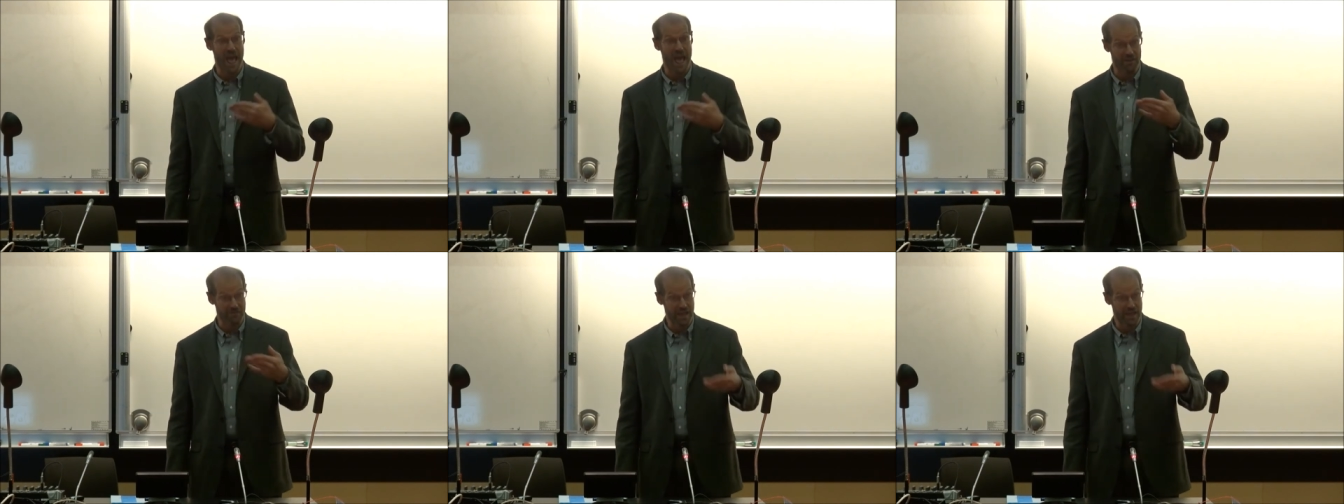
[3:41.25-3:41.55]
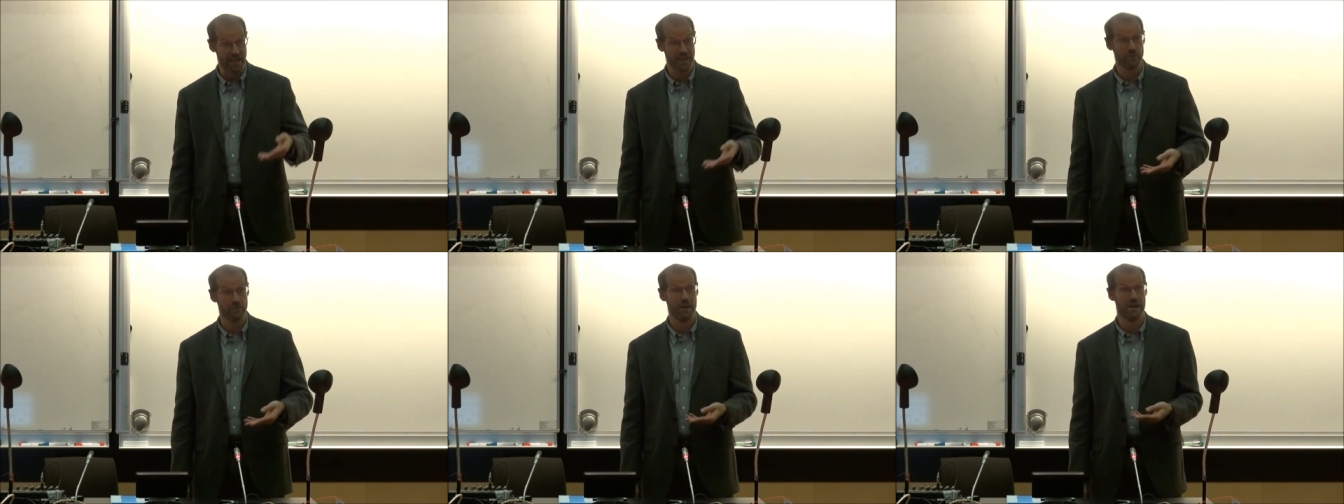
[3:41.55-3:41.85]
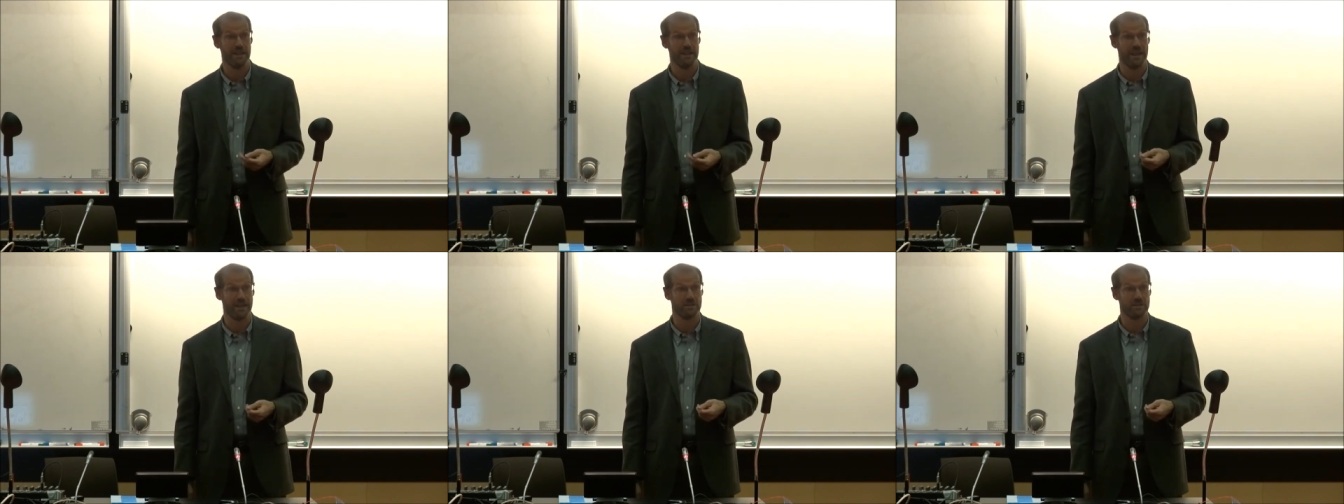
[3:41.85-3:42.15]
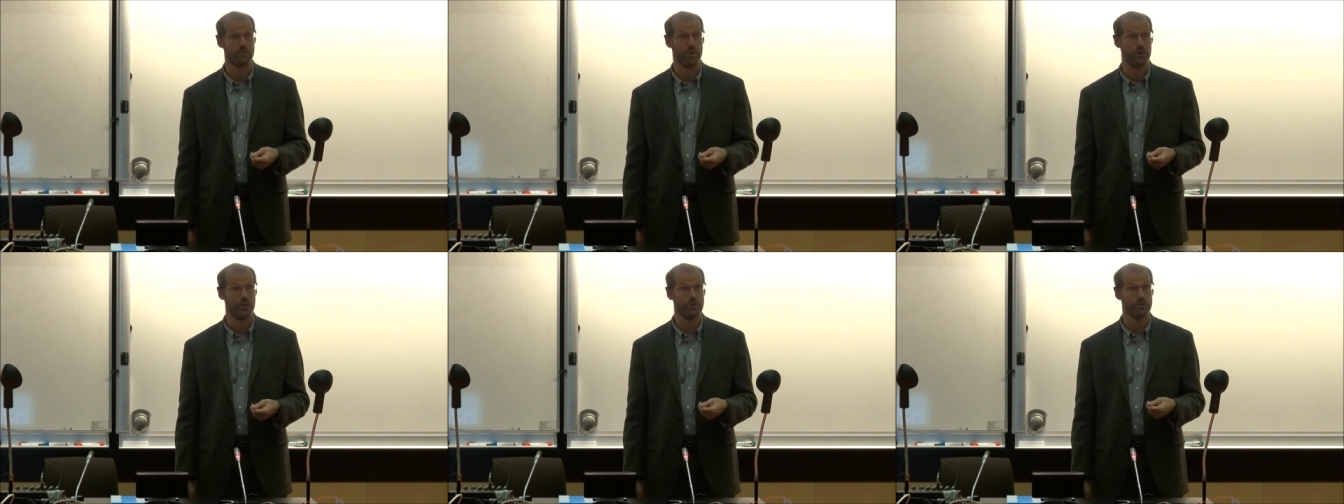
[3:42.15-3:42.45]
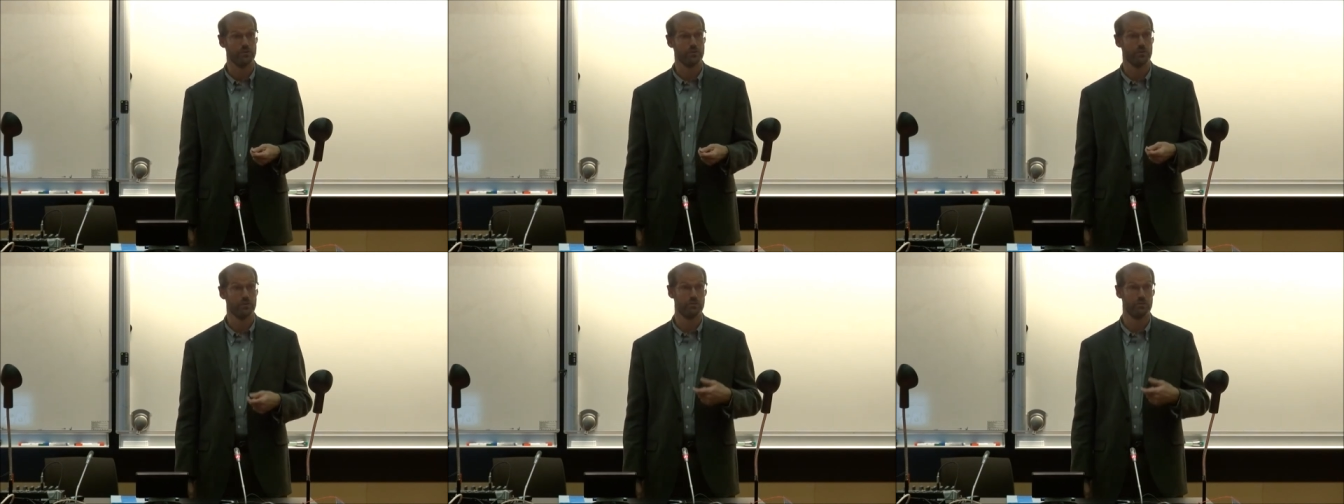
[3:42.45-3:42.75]
evaluated ex
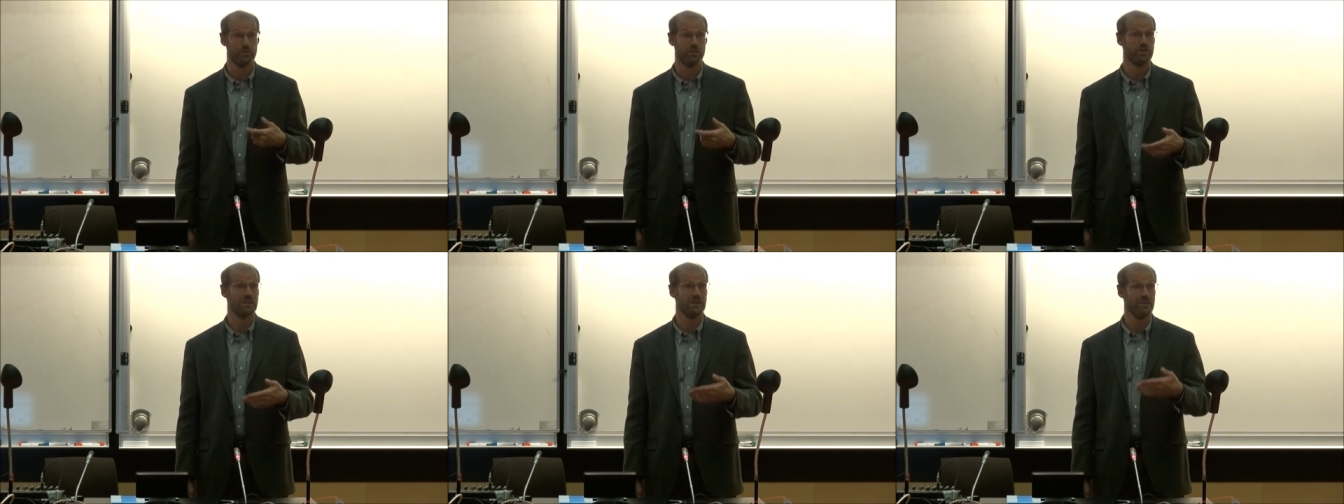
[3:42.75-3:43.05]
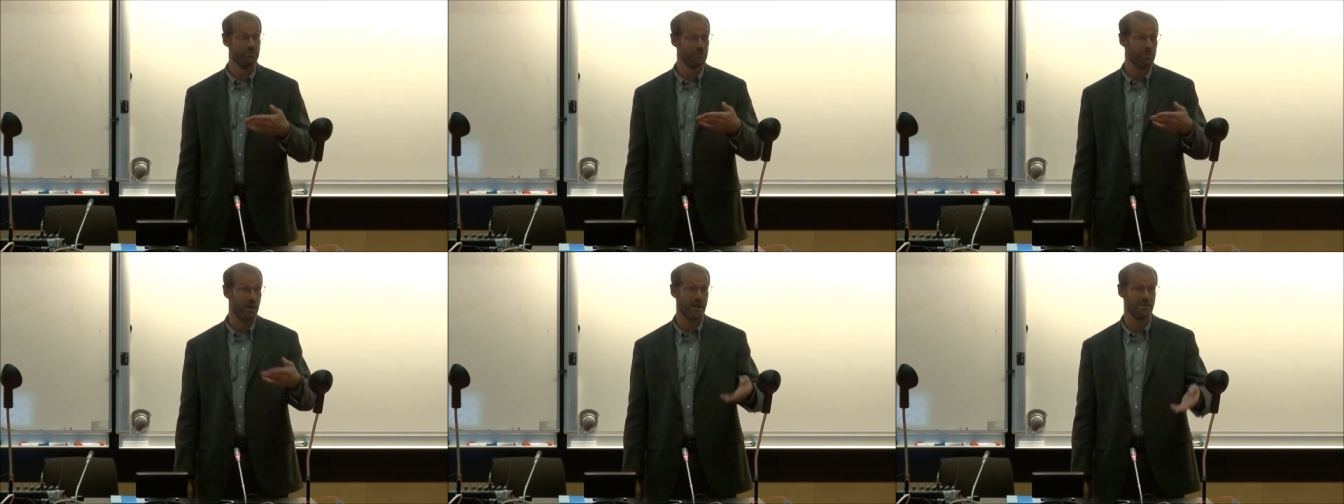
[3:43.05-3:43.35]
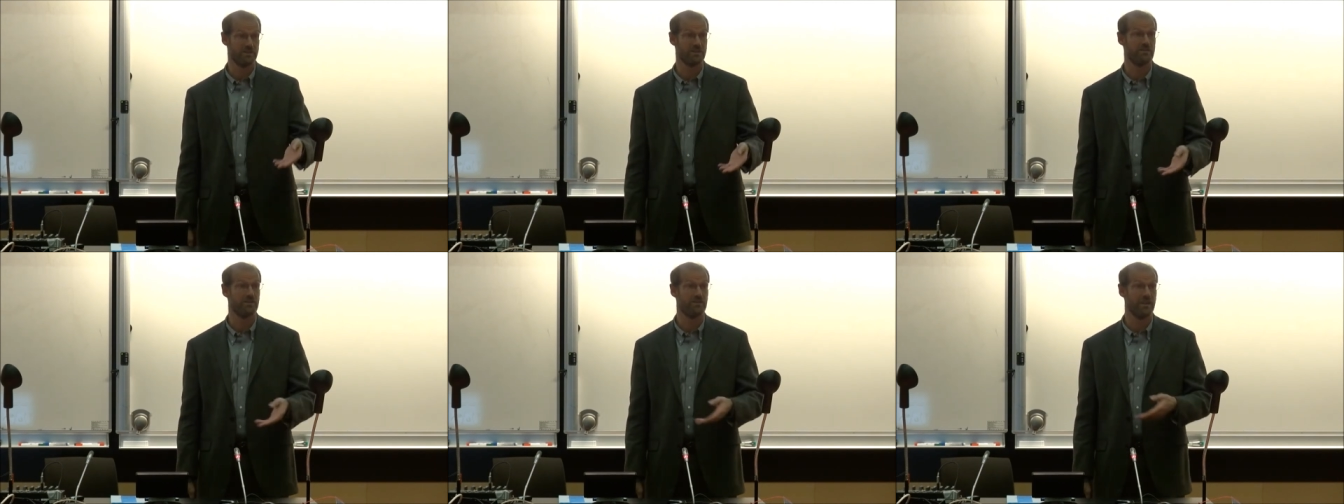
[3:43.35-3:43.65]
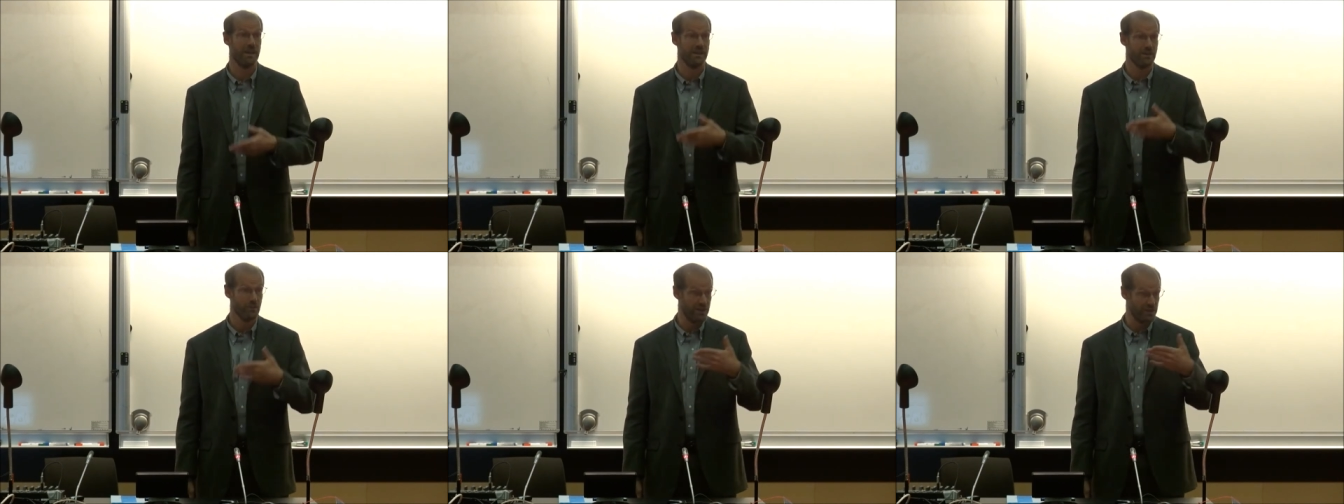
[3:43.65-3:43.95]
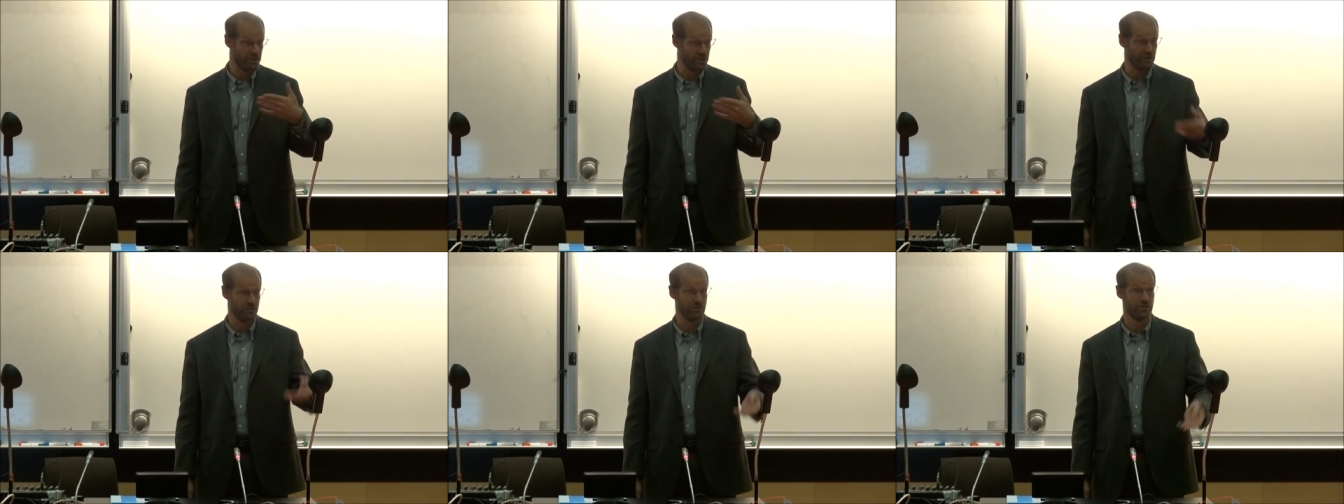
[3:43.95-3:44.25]
post receive positive
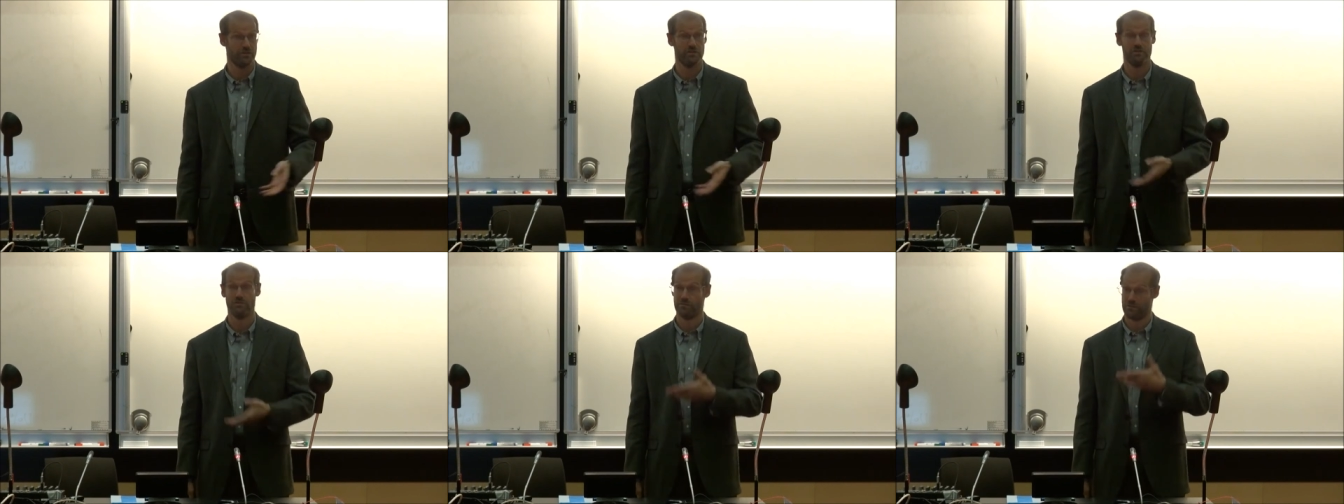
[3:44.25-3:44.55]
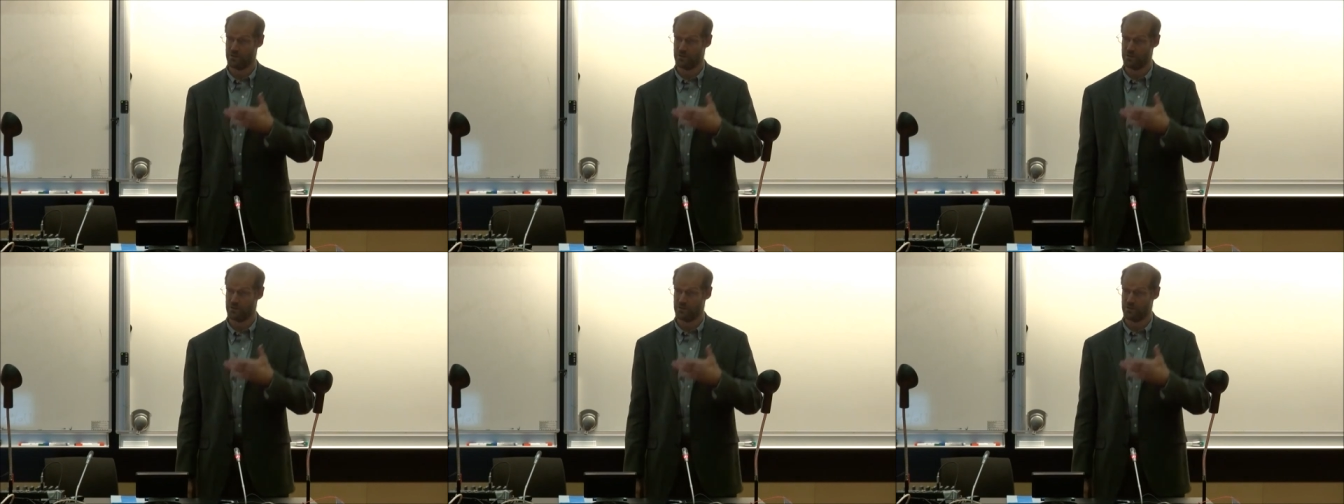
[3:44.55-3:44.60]
evaluations